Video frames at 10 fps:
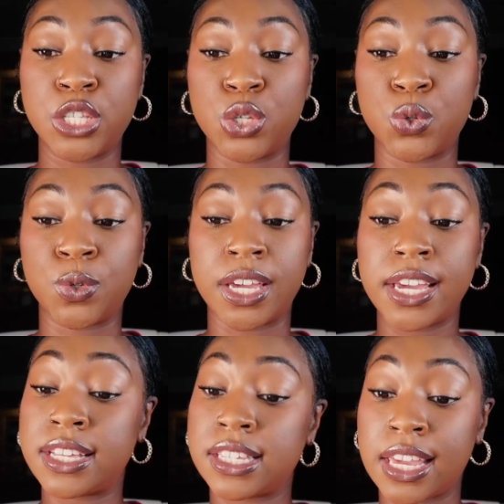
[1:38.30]
to
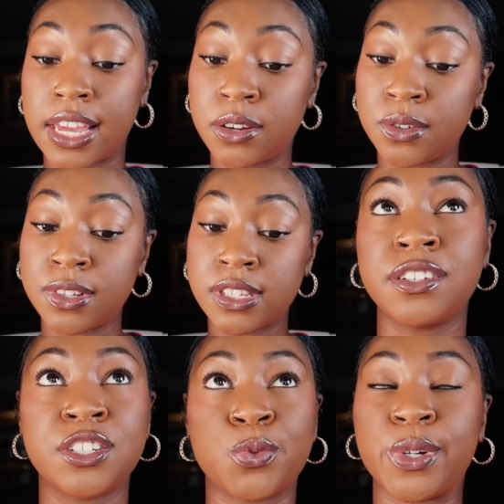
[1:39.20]
get into candles.
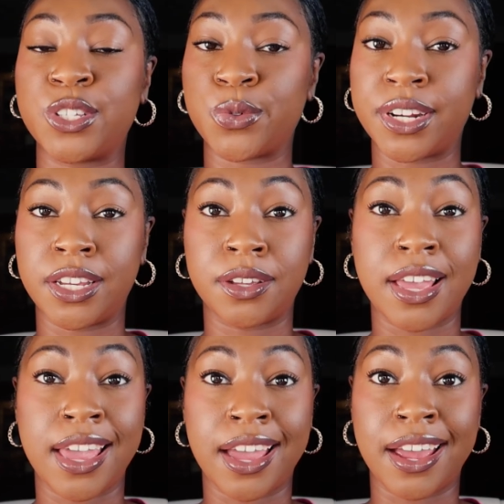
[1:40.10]
Here's
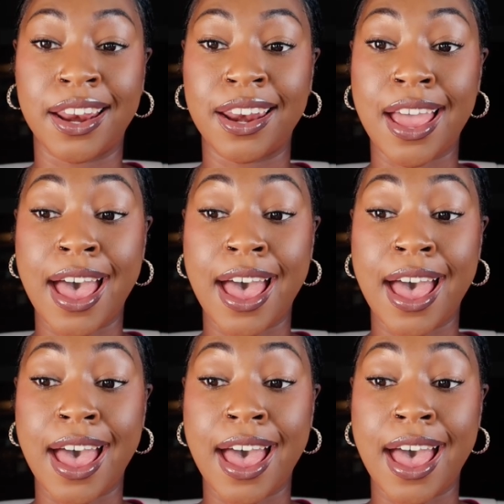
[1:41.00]
2020, and